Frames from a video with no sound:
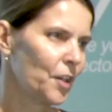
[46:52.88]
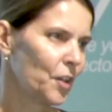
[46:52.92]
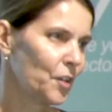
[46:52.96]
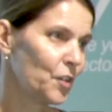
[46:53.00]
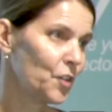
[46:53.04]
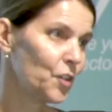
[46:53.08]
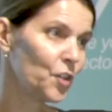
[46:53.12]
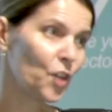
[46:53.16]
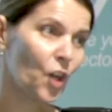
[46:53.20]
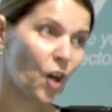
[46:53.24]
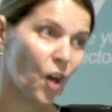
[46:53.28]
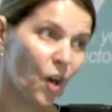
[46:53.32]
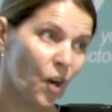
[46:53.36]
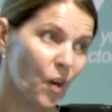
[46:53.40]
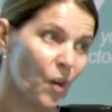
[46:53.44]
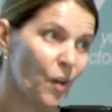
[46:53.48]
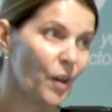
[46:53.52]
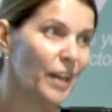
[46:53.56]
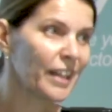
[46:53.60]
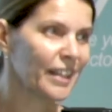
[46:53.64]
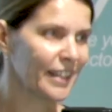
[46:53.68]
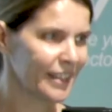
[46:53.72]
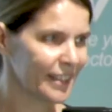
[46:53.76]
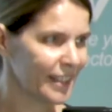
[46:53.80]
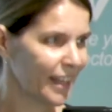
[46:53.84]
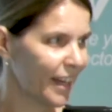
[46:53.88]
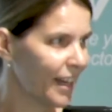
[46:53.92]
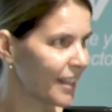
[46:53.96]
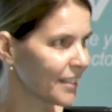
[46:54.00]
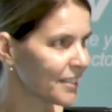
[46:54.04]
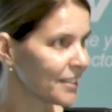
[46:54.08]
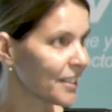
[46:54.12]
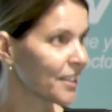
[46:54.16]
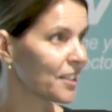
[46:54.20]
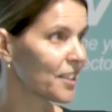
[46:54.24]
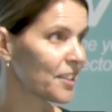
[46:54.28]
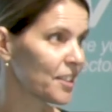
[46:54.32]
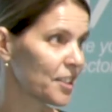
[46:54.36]
No, I get
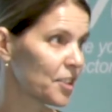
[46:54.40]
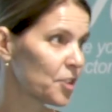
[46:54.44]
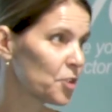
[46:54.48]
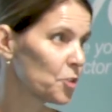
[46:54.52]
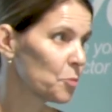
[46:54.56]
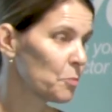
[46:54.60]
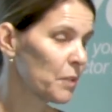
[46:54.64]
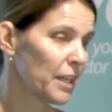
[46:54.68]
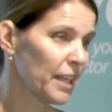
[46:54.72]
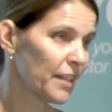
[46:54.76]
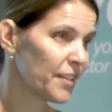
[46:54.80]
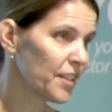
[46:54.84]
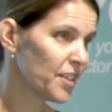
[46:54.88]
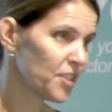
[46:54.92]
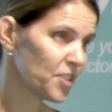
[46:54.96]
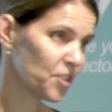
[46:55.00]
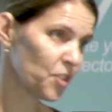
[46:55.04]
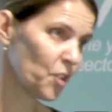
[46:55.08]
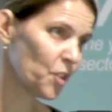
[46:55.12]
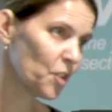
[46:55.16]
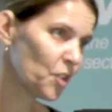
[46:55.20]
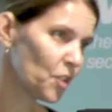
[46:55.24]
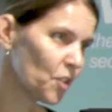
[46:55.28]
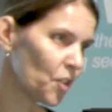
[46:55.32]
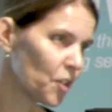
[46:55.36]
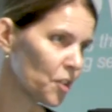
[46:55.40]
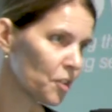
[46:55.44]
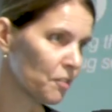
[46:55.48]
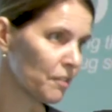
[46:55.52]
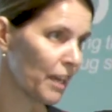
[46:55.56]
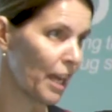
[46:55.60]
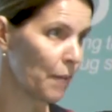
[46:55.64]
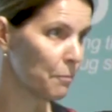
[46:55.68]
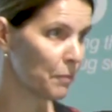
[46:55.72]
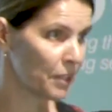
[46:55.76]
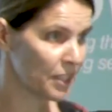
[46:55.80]
asked that a little bit, and there's not a lot around,